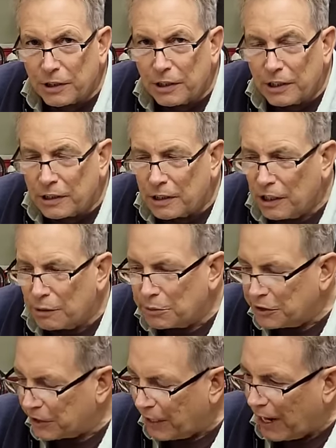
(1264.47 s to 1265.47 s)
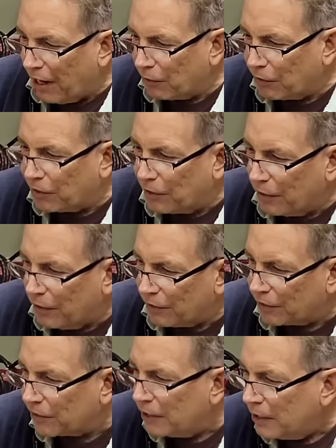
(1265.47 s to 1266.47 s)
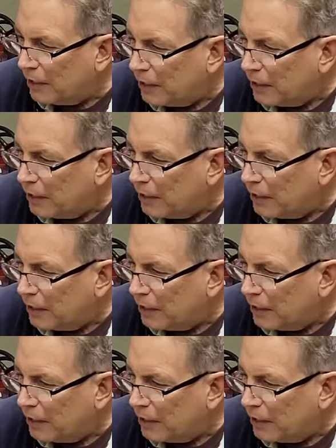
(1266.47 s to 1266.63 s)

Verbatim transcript: it, it comes the outer color.